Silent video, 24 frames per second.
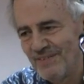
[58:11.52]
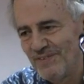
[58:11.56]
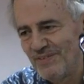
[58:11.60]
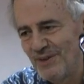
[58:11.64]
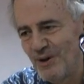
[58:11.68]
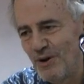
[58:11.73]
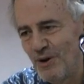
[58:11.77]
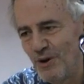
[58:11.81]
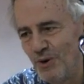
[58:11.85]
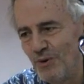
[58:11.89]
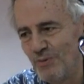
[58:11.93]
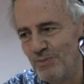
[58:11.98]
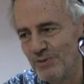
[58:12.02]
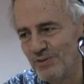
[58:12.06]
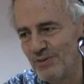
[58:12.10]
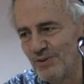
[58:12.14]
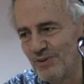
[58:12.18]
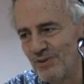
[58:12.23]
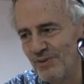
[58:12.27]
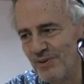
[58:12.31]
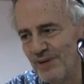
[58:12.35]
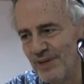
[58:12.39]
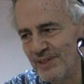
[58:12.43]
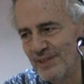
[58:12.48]
home to
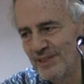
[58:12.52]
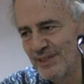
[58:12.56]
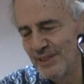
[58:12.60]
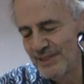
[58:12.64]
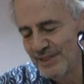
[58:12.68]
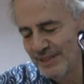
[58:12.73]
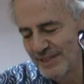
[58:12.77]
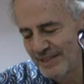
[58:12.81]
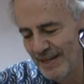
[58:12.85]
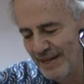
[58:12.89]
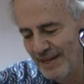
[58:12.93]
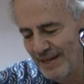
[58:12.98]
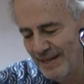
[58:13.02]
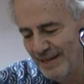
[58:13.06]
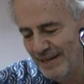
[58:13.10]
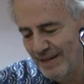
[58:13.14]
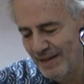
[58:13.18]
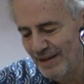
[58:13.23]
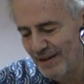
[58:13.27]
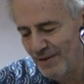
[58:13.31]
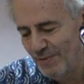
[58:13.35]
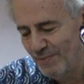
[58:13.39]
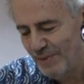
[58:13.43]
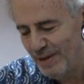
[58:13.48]
Greece, it's sailing
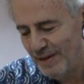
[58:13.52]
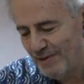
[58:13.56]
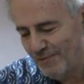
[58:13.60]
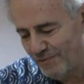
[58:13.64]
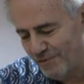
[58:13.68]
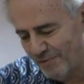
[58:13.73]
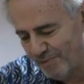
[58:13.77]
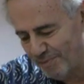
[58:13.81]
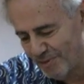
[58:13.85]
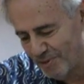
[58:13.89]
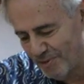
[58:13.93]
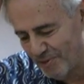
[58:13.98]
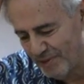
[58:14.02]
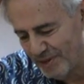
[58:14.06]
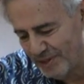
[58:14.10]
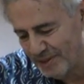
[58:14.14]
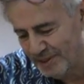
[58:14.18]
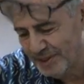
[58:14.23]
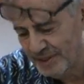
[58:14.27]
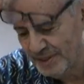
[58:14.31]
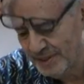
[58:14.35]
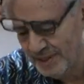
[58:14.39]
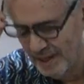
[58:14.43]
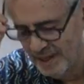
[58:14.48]
away from
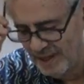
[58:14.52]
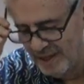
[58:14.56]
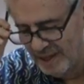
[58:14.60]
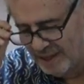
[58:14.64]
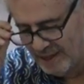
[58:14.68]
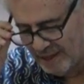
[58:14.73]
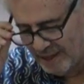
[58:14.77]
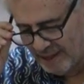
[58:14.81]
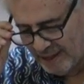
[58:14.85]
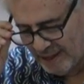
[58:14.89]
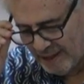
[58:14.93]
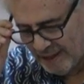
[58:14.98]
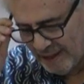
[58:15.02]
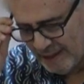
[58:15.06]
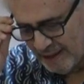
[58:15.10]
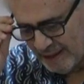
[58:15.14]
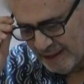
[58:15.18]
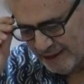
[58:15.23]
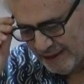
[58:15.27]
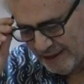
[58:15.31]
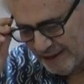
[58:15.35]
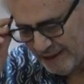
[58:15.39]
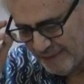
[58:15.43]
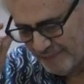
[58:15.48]

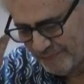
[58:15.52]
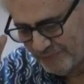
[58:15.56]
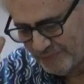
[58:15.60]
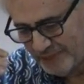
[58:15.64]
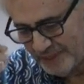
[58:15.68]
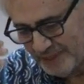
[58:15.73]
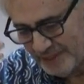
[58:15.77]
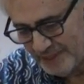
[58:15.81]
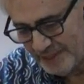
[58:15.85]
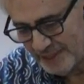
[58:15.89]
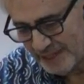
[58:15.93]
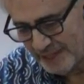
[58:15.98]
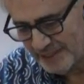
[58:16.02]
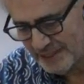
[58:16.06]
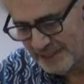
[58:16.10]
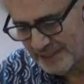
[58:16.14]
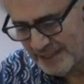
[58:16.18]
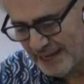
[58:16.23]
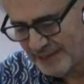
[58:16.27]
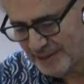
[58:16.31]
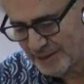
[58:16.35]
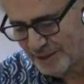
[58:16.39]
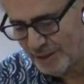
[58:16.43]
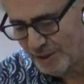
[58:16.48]
Greece. Um, he says,
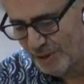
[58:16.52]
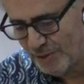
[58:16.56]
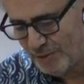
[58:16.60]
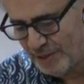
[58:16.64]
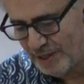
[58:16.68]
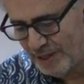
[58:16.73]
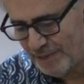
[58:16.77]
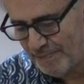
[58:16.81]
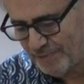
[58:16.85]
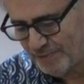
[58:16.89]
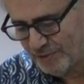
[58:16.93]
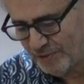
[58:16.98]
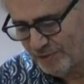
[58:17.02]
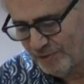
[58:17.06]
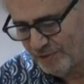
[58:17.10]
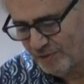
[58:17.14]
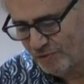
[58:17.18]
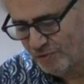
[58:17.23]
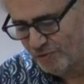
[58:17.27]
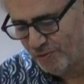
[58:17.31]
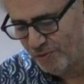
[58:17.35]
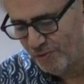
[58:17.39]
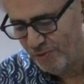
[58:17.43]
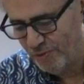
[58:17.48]
"Let's own up to the
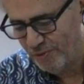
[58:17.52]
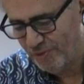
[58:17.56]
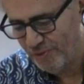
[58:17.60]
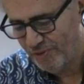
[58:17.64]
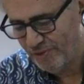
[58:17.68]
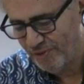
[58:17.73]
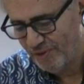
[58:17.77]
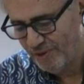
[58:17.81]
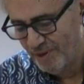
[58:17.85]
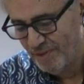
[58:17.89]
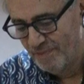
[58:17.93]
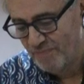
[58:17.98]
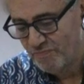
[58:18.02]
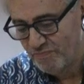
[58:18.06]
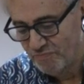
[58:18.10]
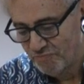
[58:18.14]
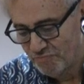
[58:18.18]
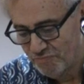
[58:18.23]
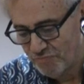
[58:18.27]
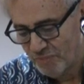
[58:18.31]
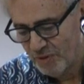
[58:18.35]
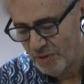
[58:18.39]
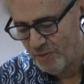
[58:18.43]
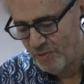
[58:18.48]
truth.
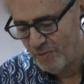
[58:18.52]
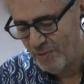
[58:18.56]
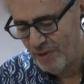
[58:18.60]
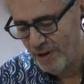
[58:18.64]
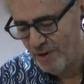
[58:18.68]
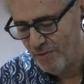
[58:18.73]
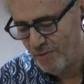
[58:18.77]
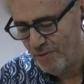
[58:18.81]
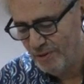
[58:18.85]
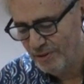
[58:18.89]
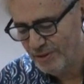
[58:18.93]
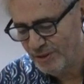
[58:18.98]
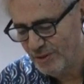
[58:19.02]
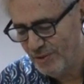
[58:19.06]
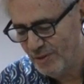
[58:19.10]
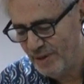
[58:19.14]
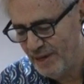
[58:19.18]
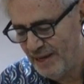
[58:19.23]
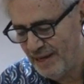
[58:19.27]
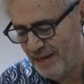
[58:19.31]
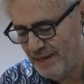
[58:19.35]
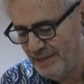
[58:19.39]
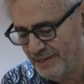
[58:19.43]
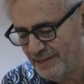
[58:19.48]
We are also
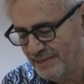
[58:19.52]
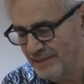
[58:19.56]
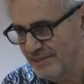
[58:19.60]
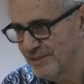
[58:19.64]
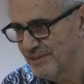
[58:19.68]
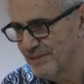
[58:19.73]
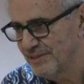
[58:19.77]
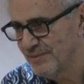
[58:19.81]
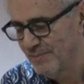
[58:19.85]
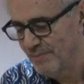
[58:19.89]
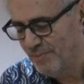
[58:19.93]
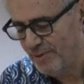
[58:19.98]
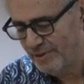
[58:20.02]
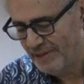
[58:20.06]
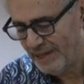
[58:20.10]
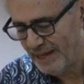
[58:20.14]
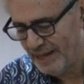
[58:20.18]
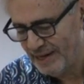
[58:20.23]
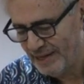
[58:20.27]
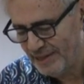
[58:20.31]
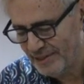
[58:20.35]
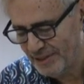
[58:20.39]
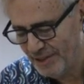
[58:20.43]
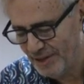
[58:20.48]
Hellenes. What
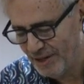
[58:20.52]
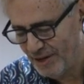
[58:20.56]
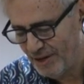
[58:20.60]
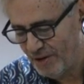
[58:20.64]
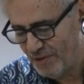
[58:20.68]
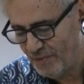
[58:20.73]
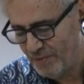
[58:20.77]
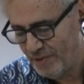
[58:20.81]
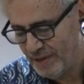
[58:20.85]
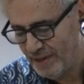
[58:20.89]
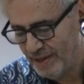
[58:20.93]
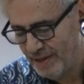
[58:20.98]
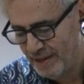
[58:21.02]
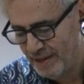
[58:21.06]
else are we?